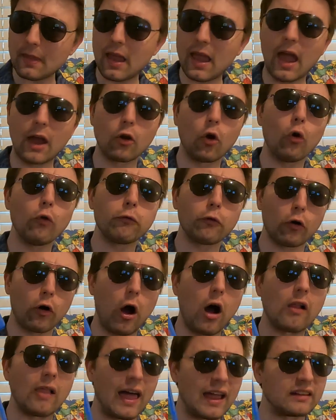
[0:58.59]
And
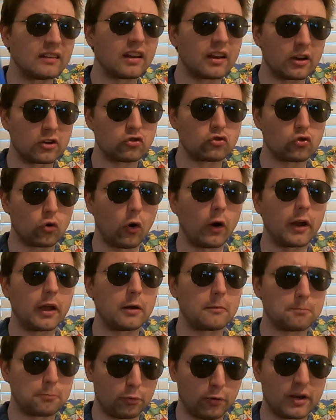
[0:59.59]
overall I did enjoy
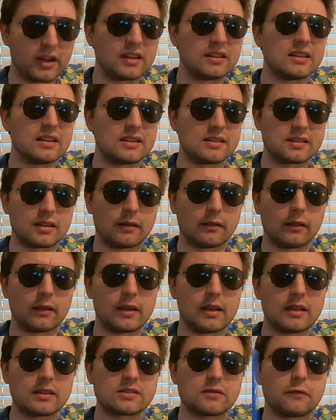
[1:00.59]
it pretty
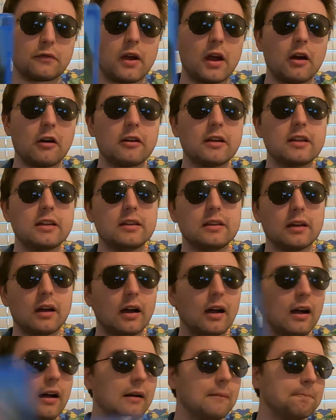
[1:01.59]
decently. It's very,
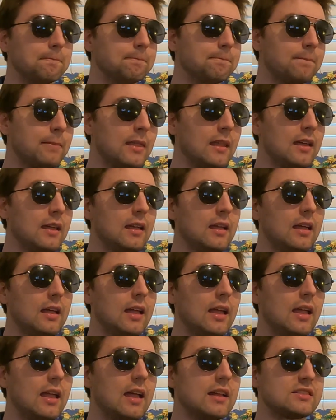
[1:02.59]

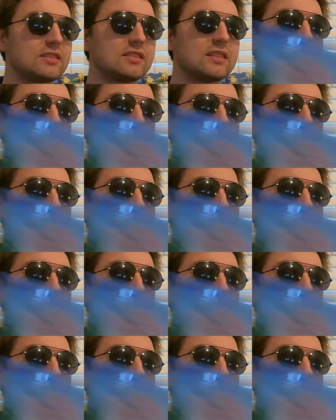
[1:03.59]
it's